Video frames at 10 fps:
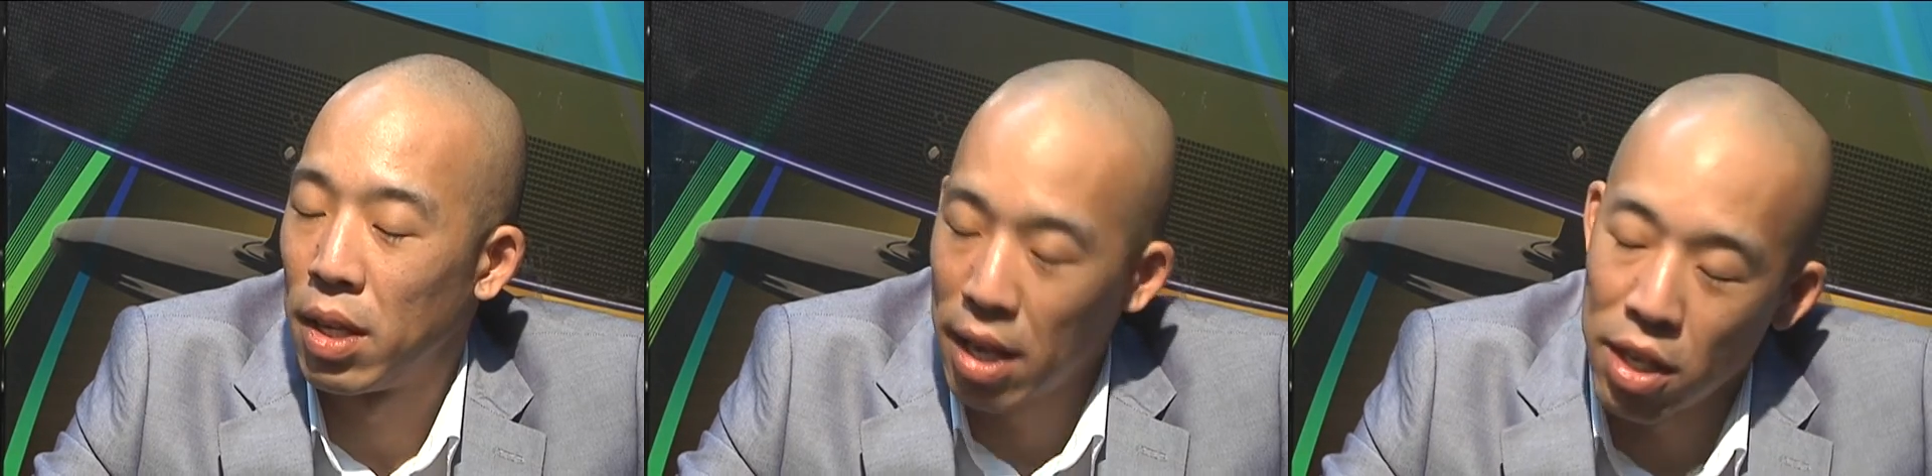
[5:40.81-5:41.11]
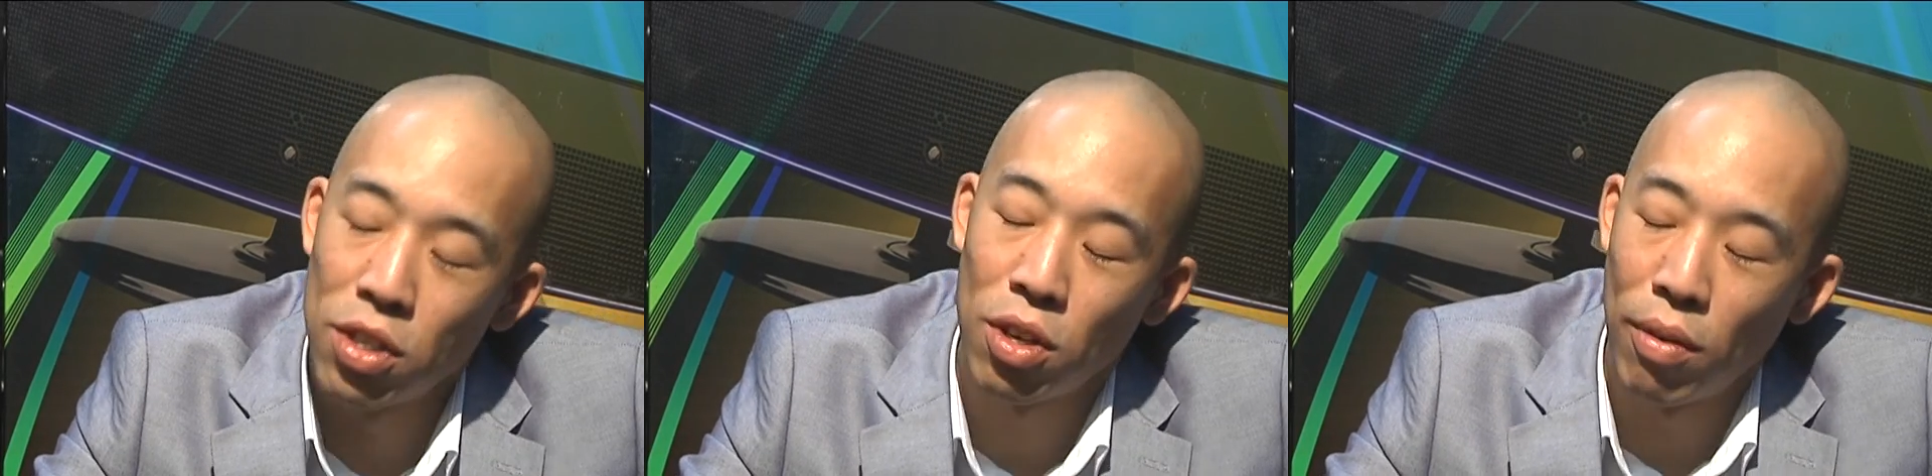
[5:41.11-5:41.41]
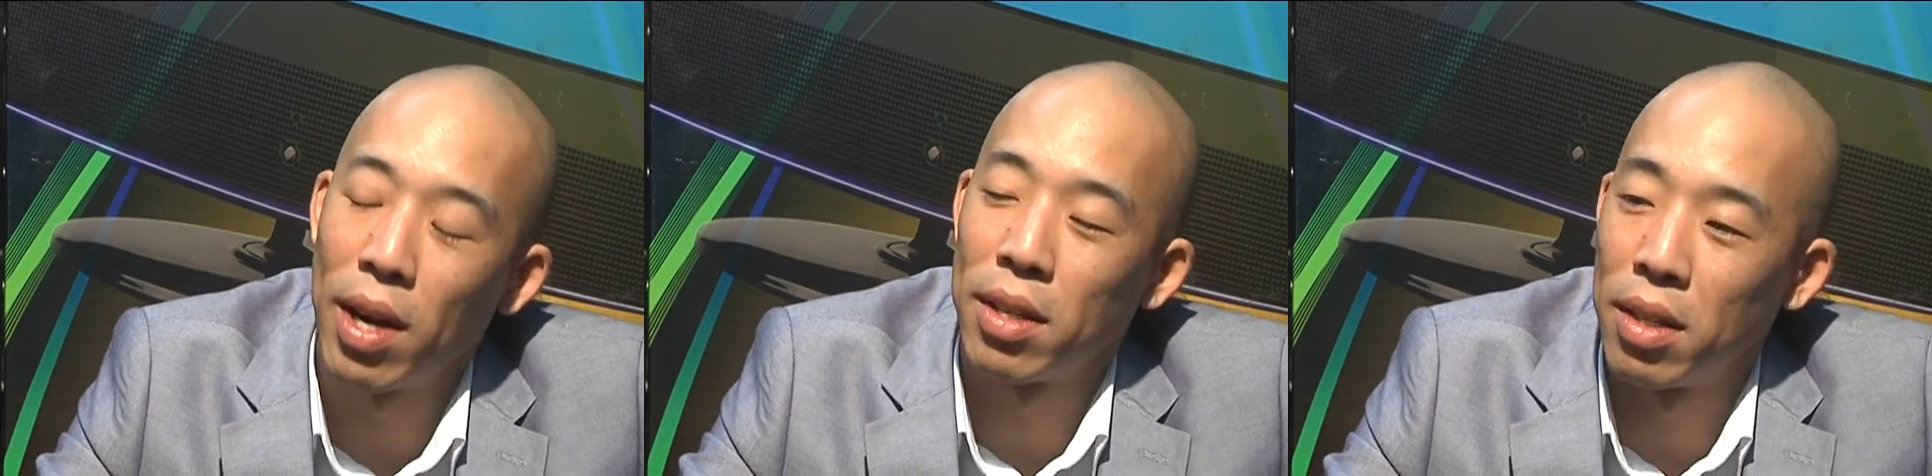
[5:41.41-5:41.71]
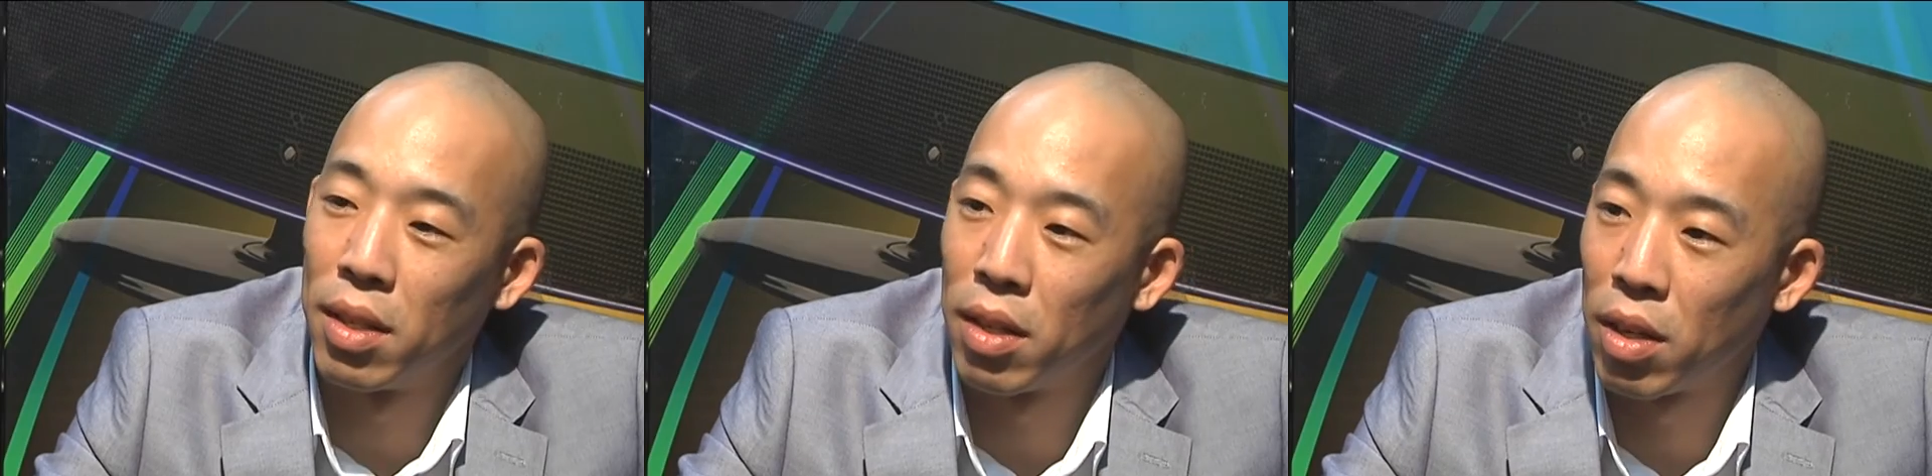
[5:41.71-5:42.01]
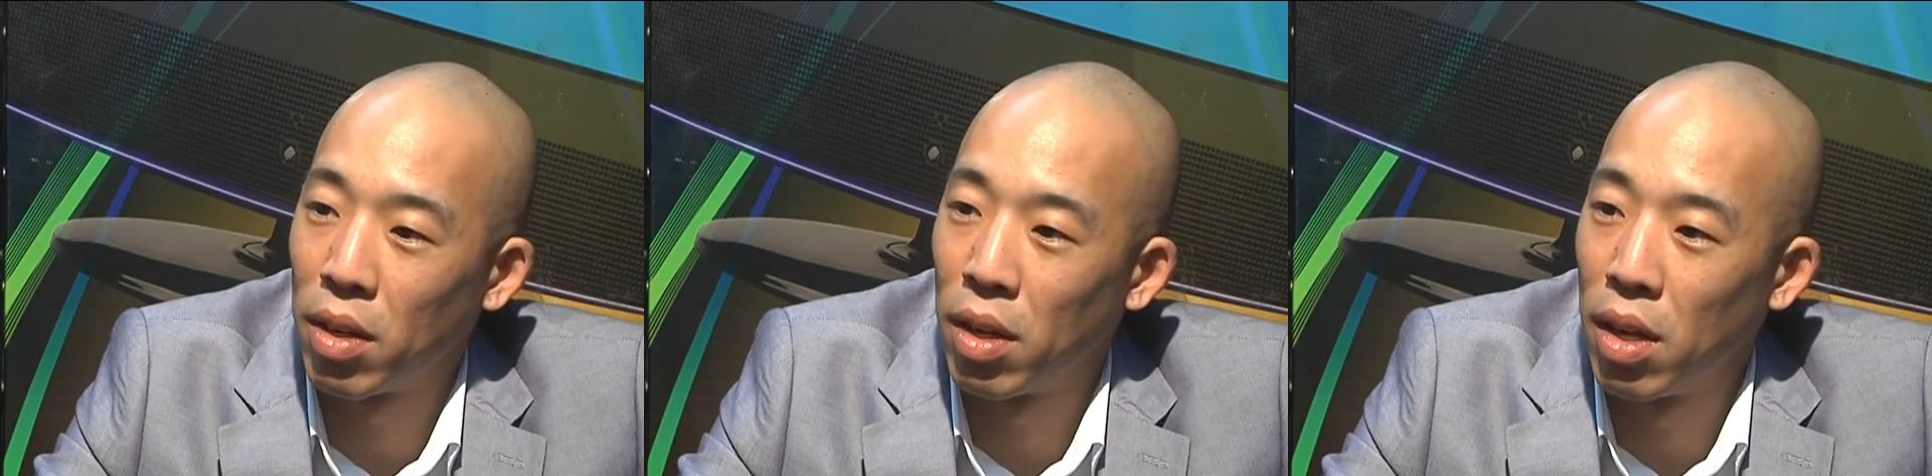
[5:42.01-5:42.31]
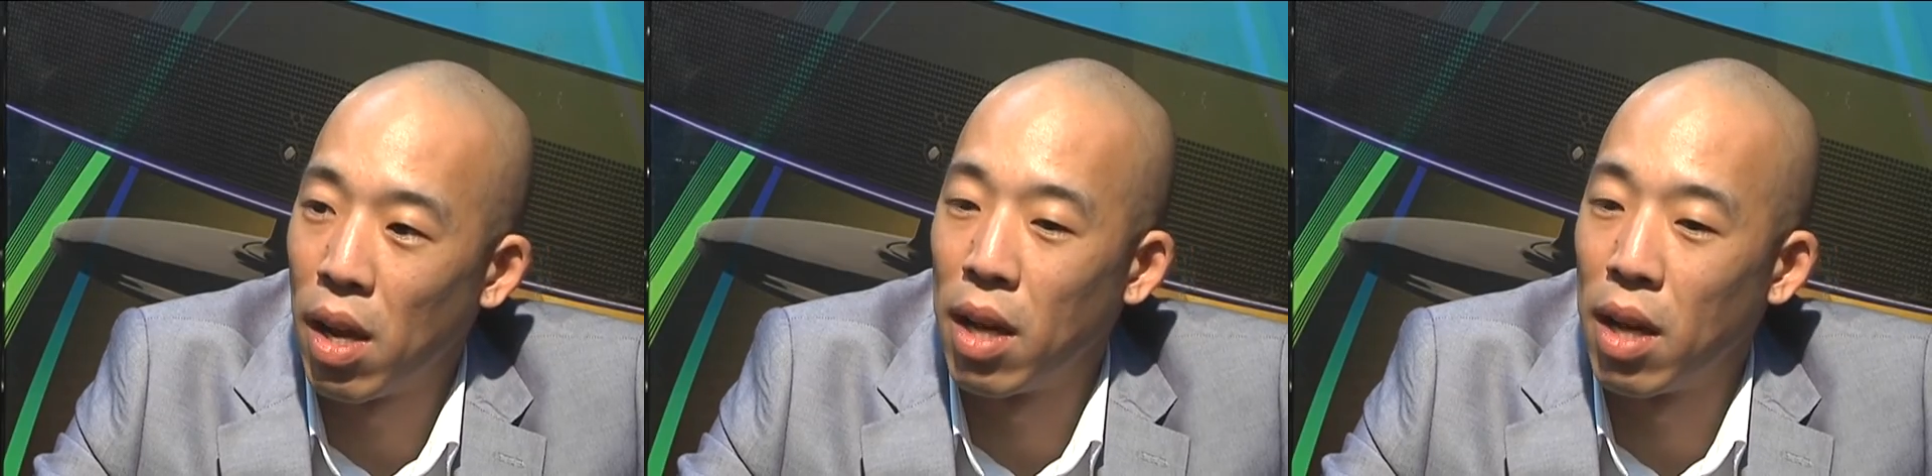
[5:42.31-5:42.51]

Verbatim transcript: Yes, correct. Okay.